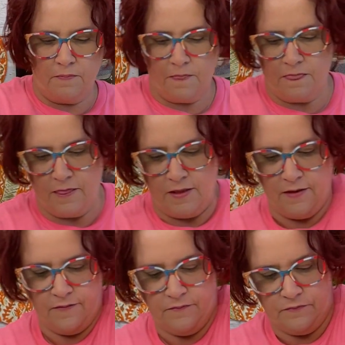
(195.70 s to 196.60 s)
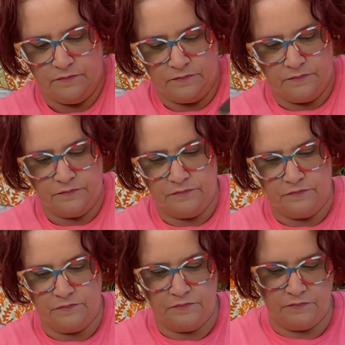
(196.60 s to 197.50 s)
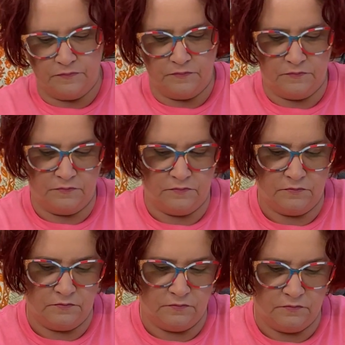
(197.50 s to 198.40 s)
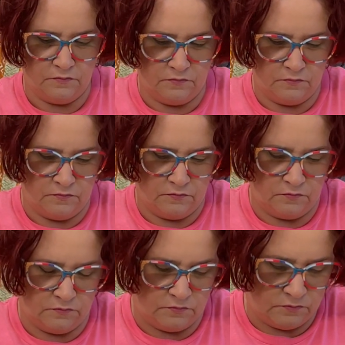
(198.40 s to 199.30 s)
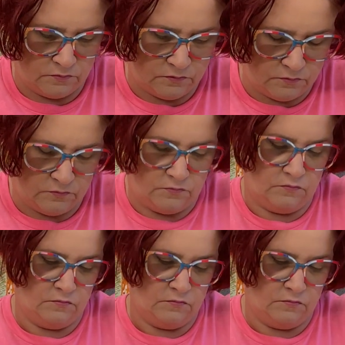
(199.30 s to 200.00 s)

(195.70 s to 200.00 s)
Nothing is said.